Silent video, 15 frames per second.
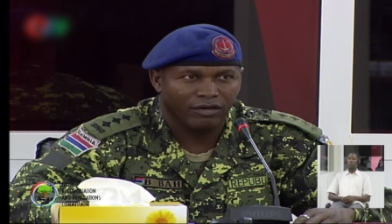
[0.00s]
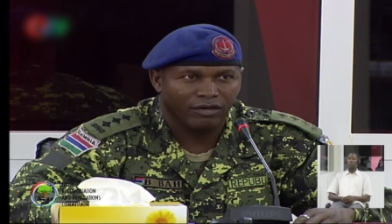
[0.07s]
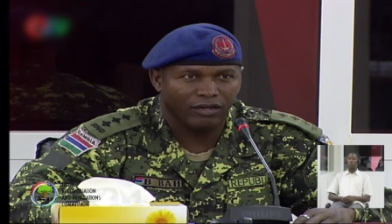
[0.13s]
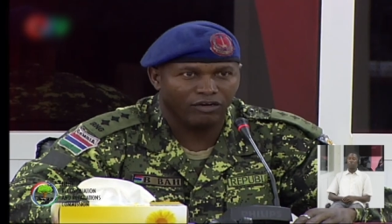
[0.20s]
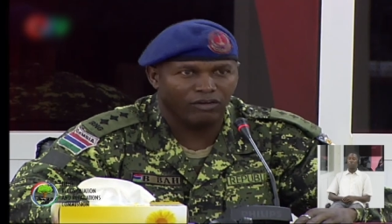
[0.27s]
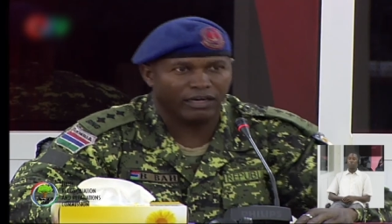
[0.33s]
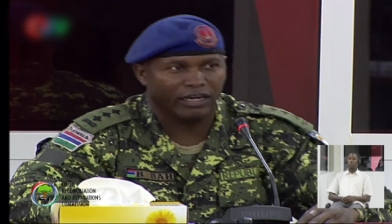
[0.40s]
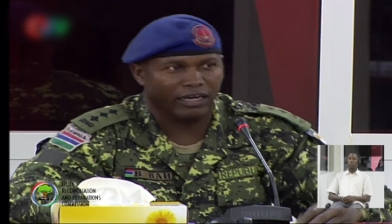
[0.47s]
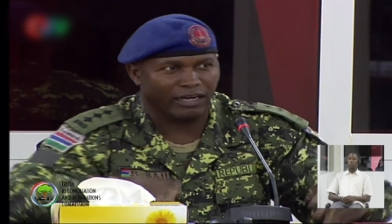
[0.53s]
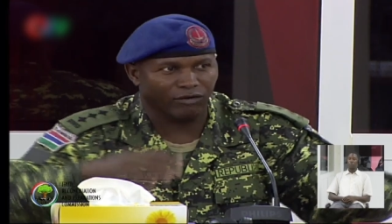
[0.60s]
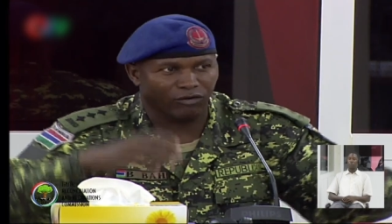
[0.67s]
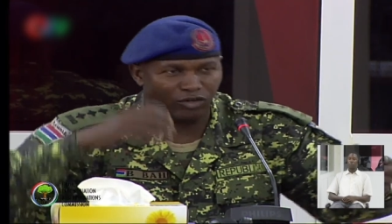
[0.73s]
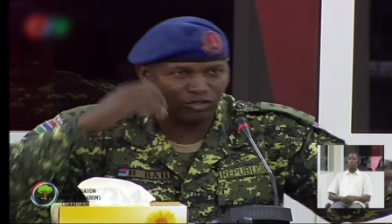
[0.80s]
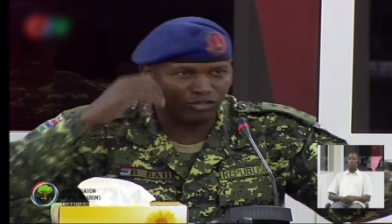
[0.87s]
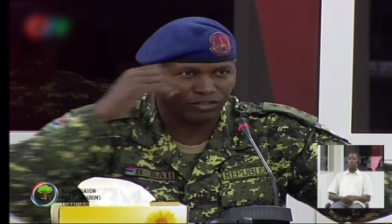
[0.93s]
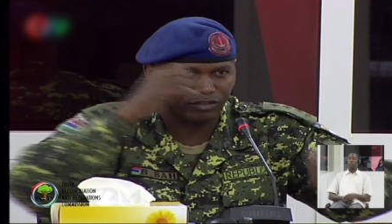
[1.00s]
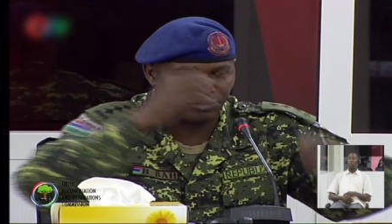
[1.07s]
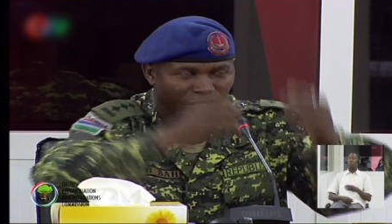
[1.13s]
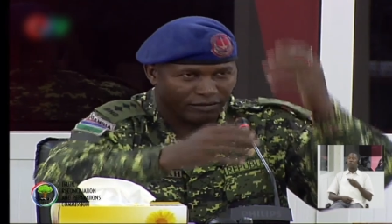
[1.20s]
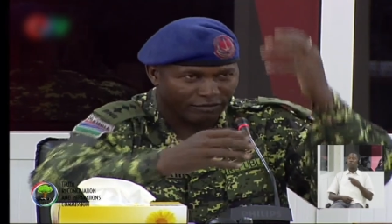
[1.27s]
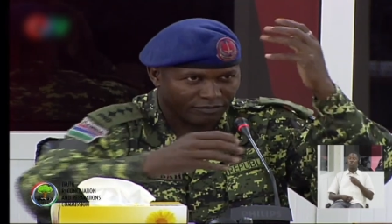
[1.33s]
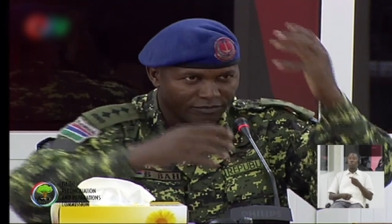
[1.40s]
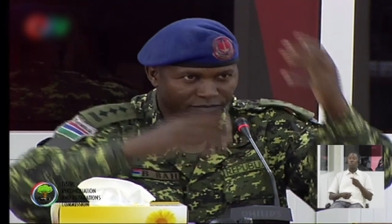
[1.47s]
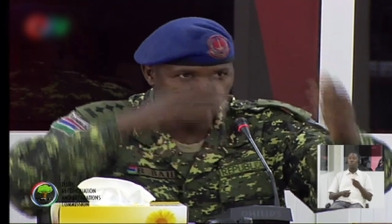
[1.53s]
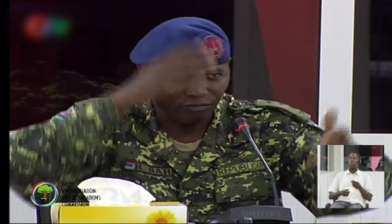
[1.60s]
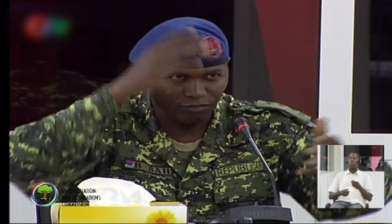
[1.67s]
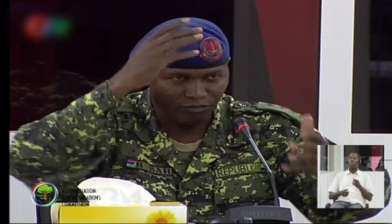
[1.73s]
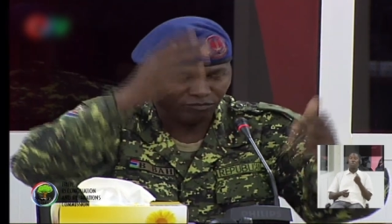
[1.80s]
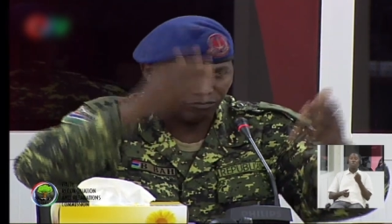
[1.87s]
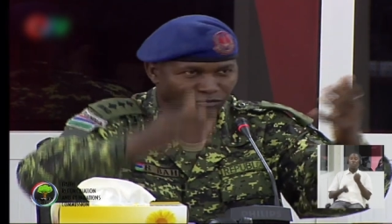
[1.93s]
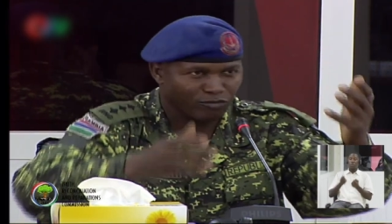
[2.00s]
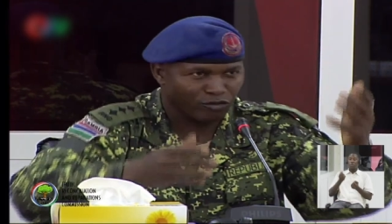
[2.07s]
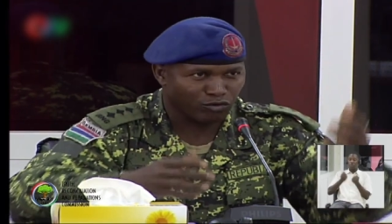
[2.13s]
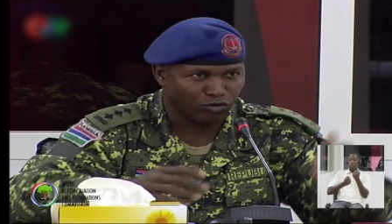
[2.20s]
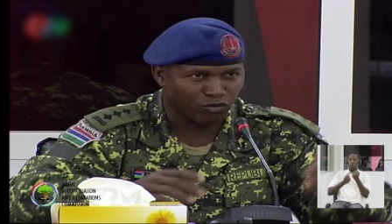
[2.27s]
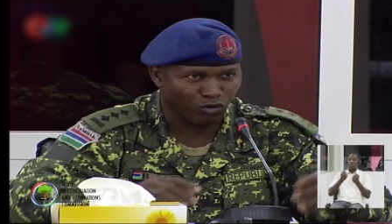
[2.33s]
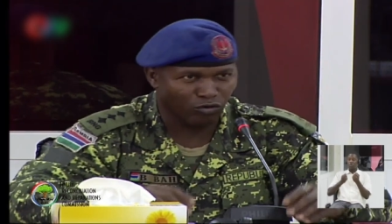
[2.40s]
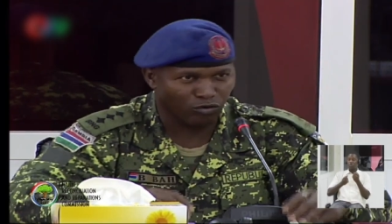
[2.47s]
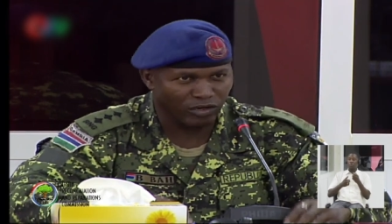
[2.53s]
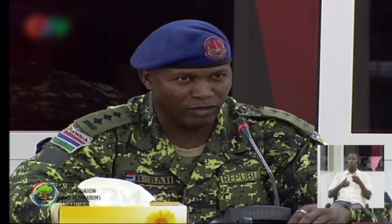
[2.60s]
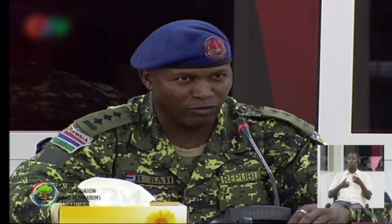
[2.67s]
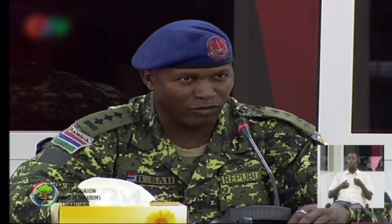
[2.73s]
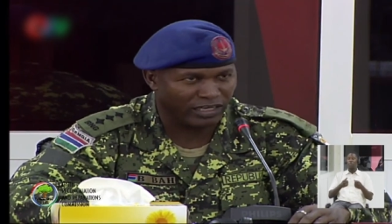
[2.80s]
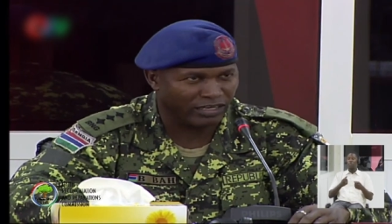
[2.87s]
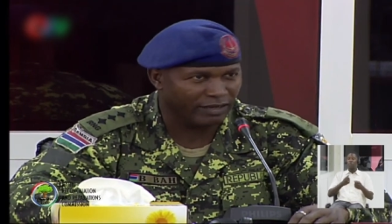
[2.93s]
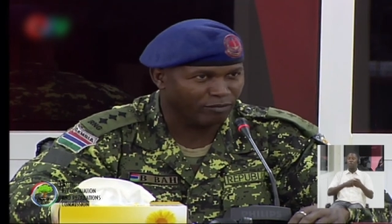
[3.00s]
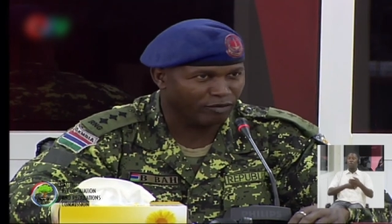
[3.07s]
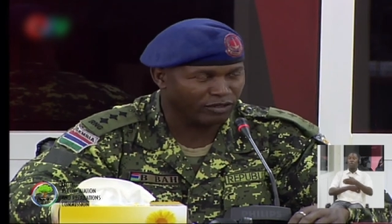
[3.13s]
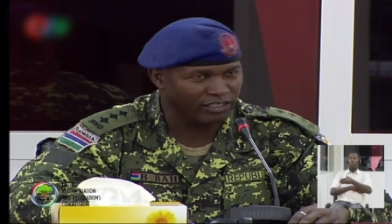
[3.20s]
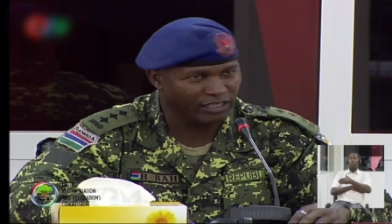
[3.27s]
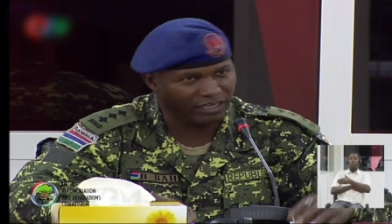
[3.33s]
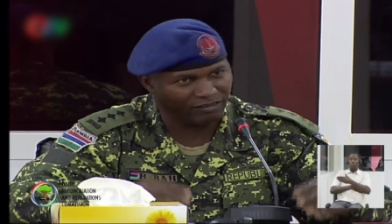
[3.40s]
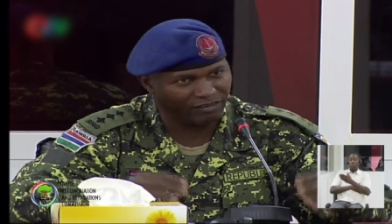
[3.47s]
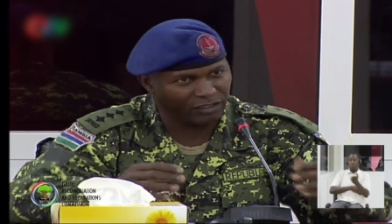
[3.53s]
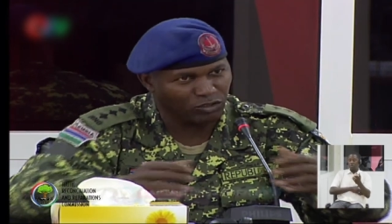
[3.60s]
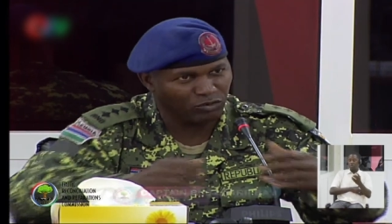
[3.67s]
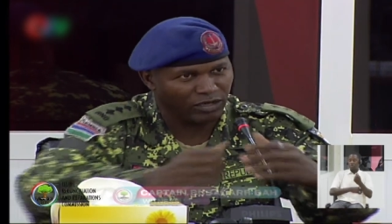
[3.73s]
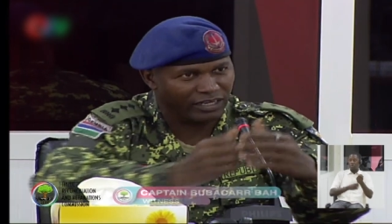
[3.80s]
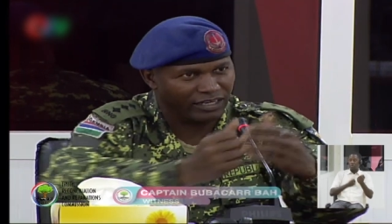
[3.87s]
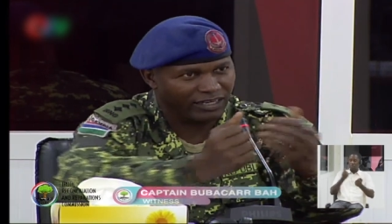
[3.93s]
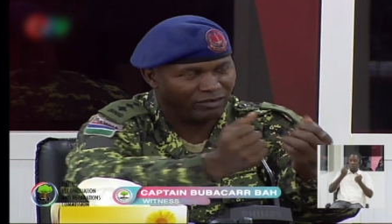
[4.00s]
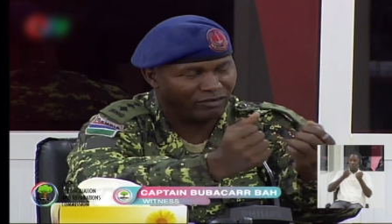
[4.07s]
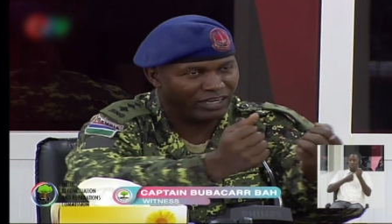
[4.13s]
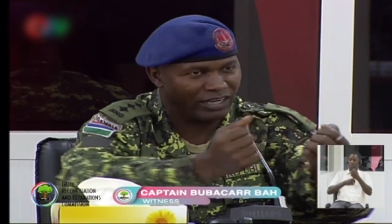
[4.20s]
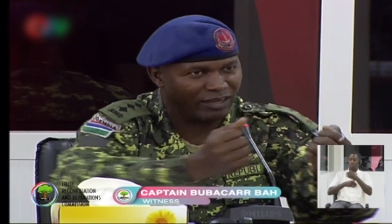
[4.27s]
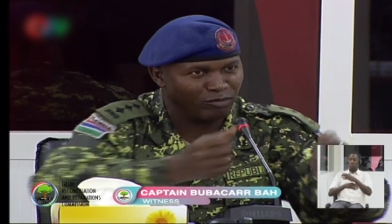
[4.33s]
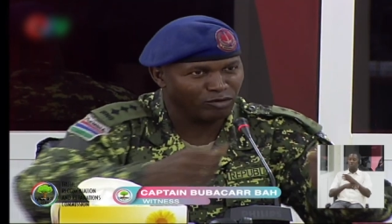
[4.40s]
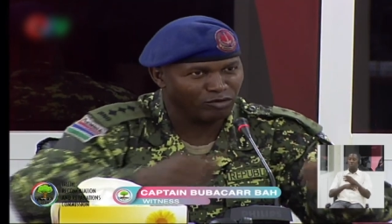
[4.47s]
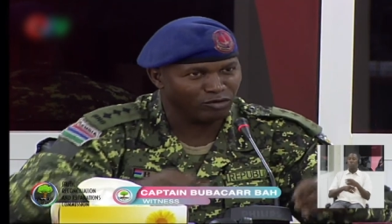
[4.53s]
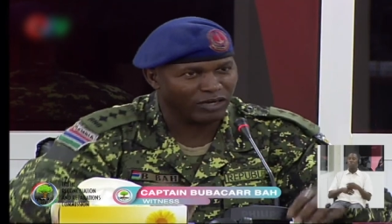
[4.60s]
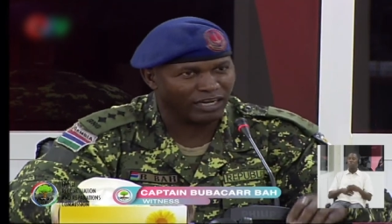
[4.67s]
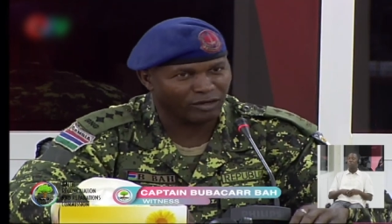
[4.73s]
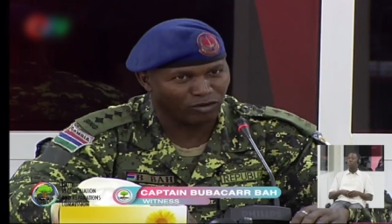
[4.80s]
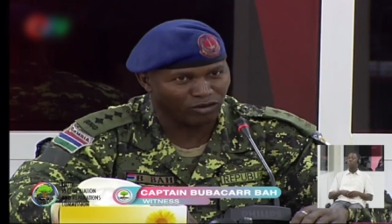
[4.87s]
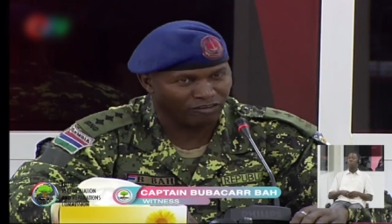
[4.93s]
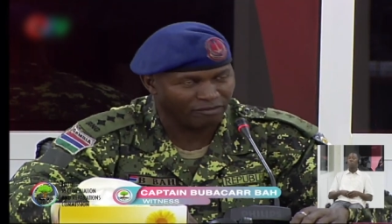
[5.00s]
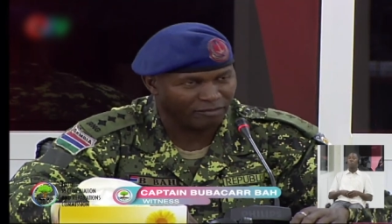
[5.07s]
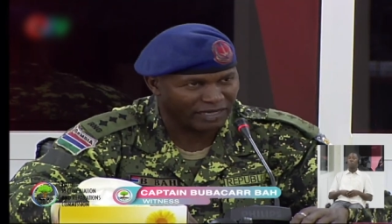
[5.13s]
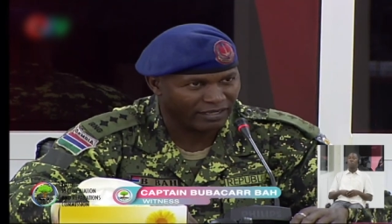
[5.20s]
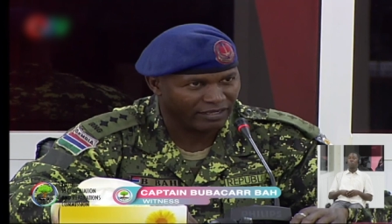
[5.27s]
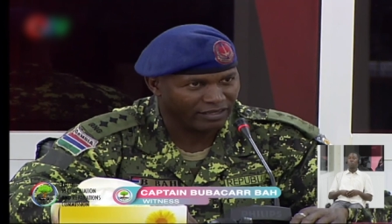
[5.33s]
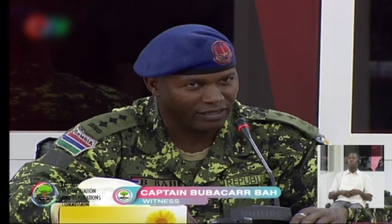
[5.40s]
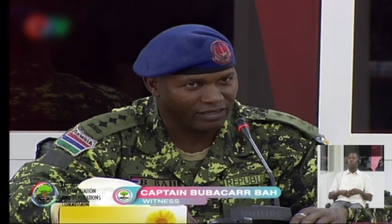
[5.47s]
You know, and I was struggling with them until eventually they were able to handcuff me.